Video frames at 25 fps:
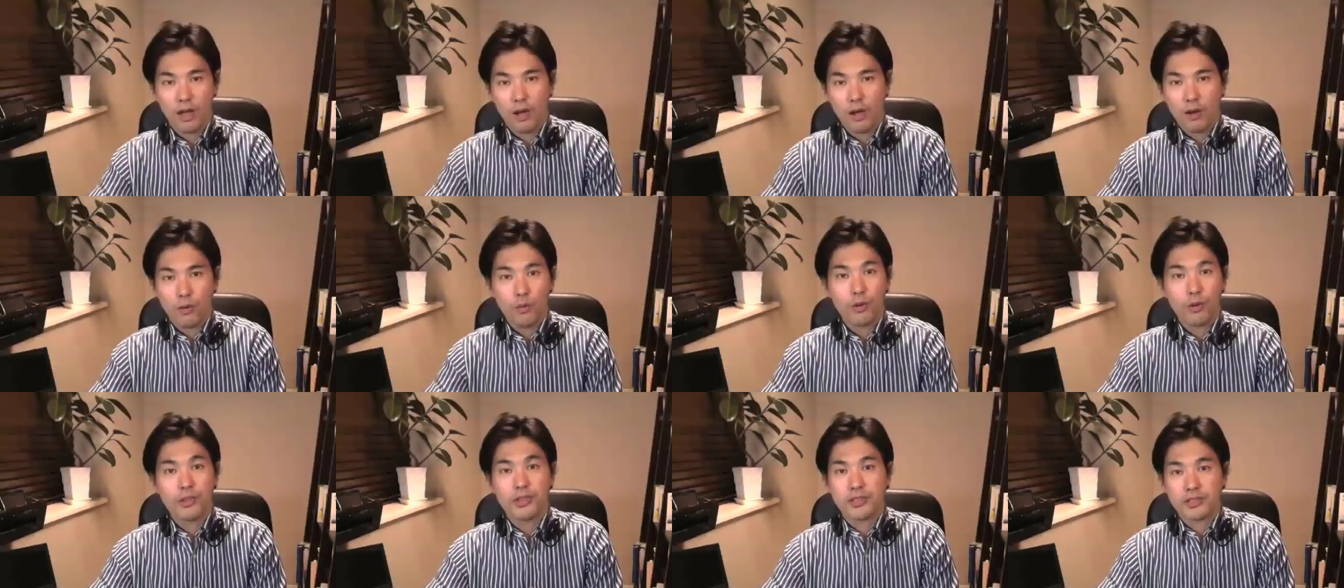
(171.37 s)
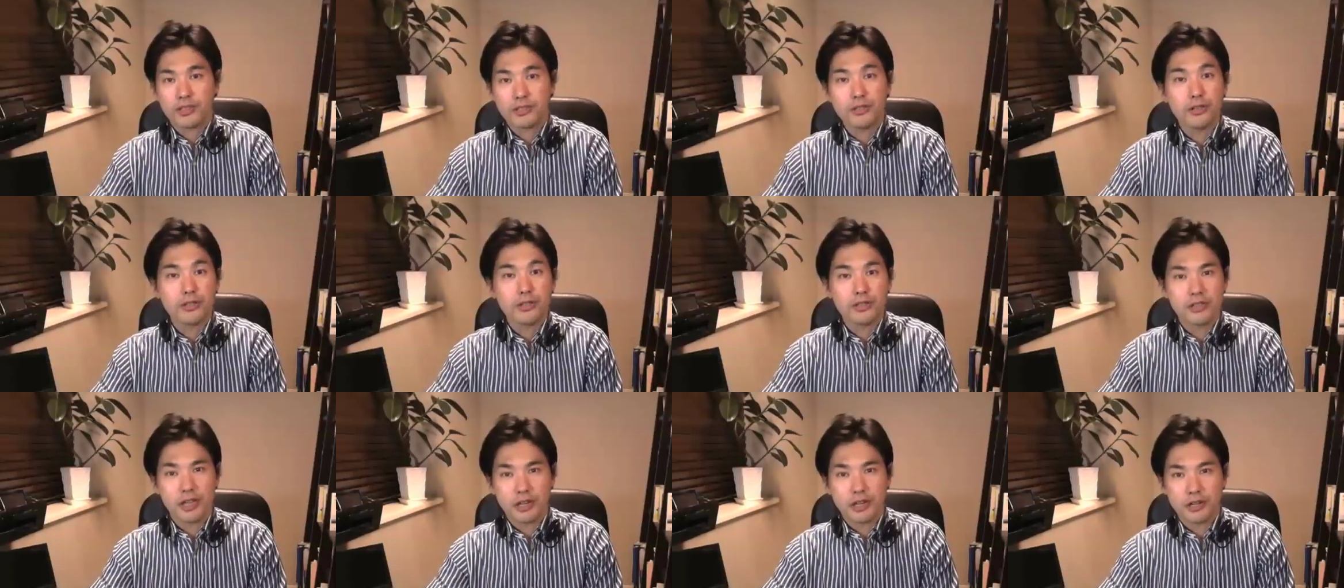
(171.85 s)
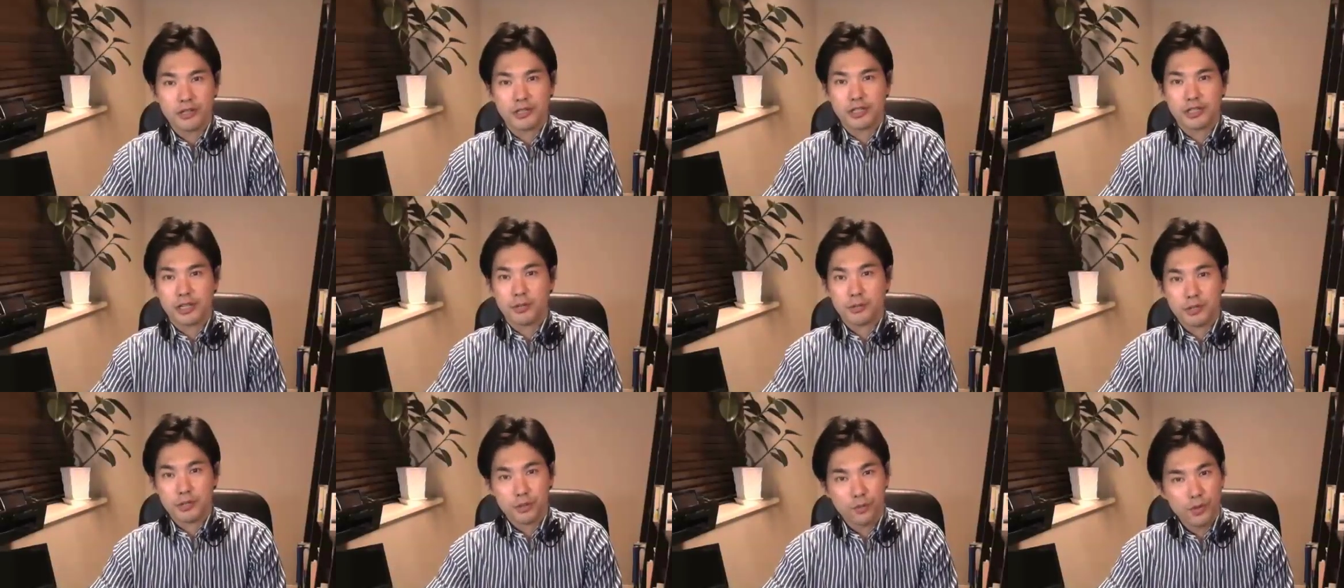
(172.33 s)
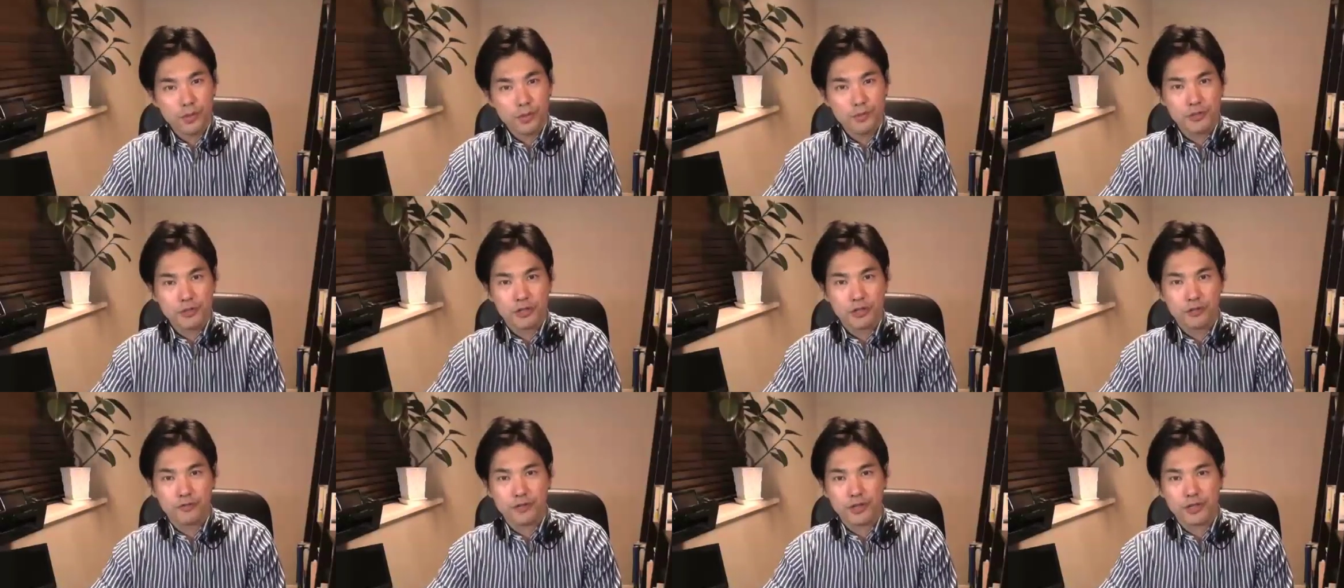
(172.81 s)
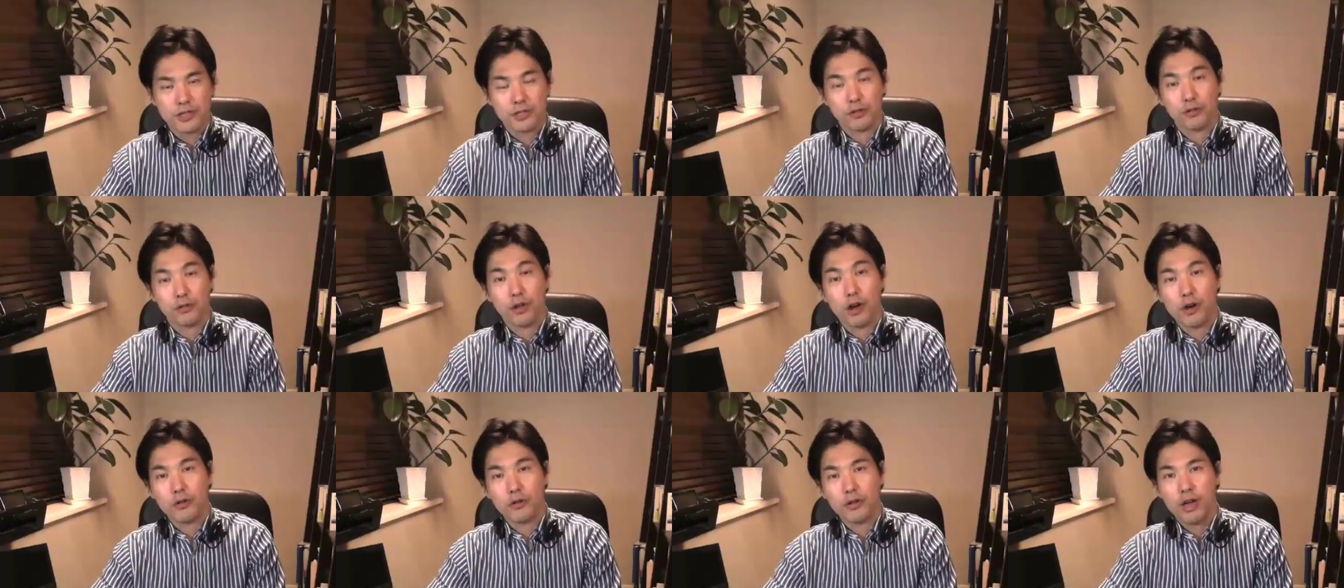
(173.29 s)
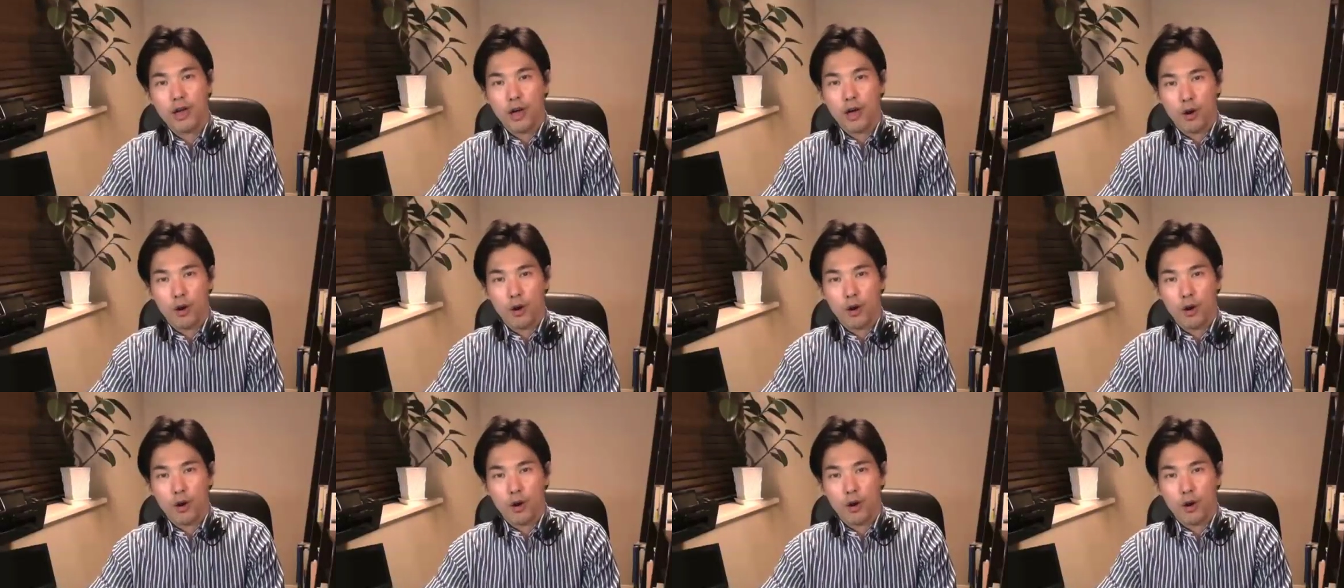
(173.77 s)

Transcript: With his newsletter's subscription fees alone,